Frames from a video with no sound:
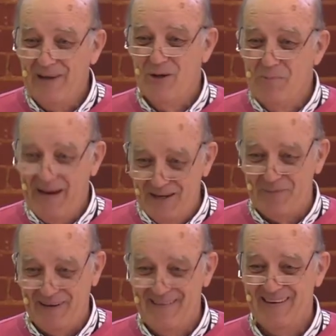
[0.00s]
are under new
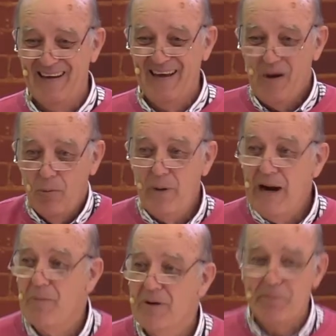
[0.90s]
management. When
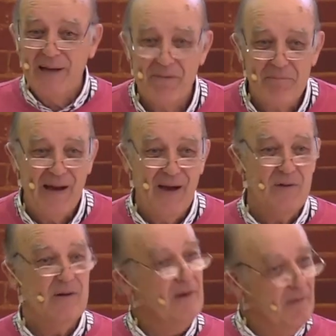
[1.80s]
I want to pick up my
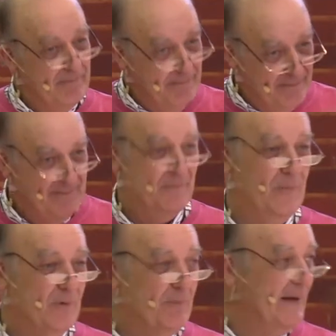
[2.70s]
own,
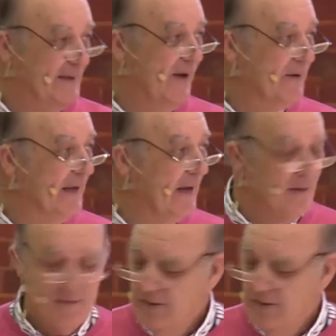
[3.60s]
put it back down again.